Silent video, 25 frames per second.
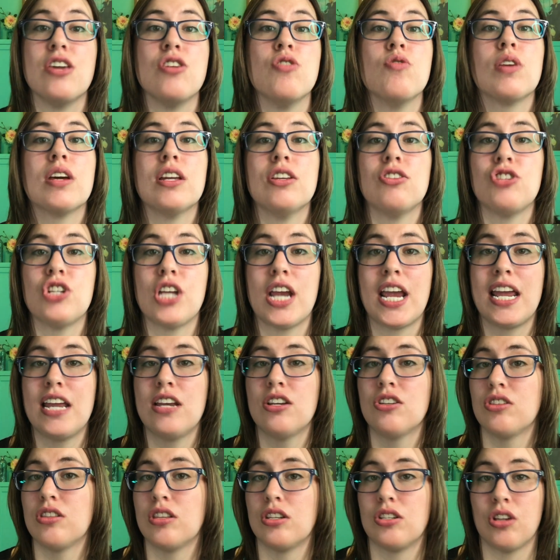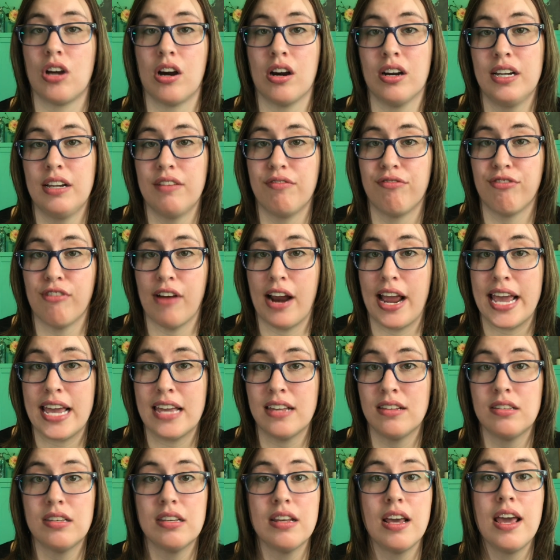You can change the target
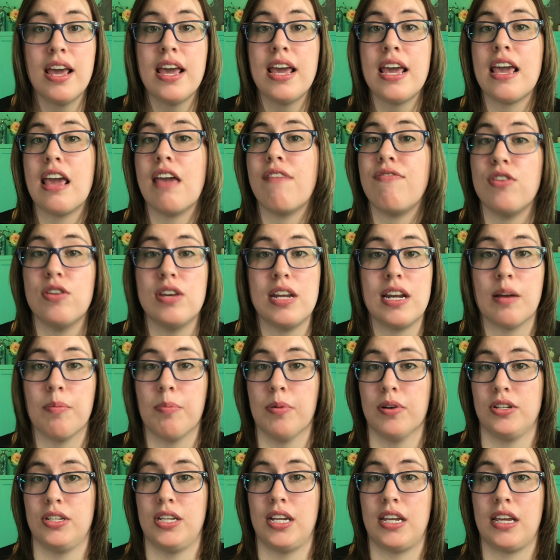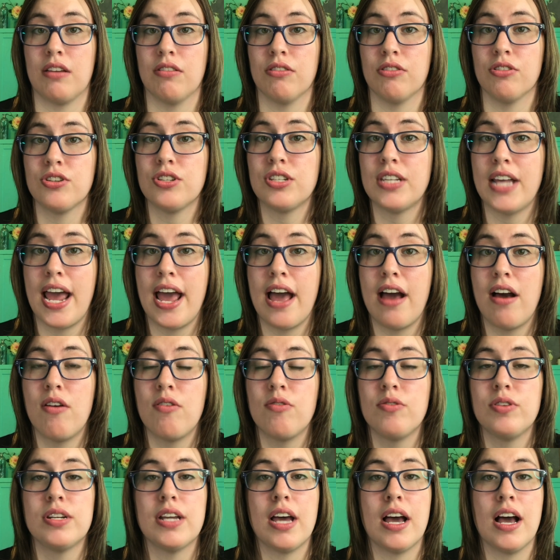phrase if you need a particular
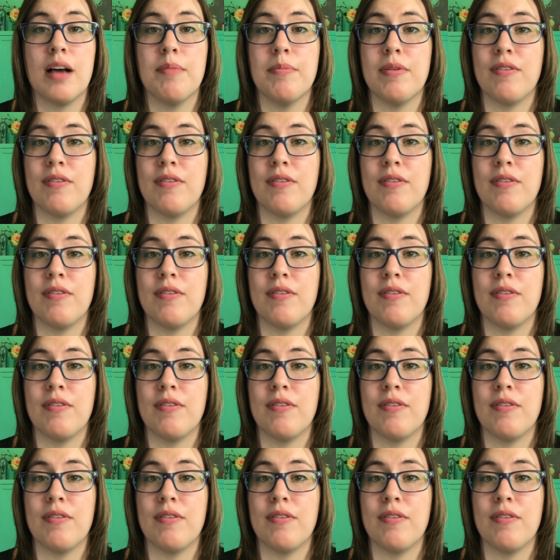sound,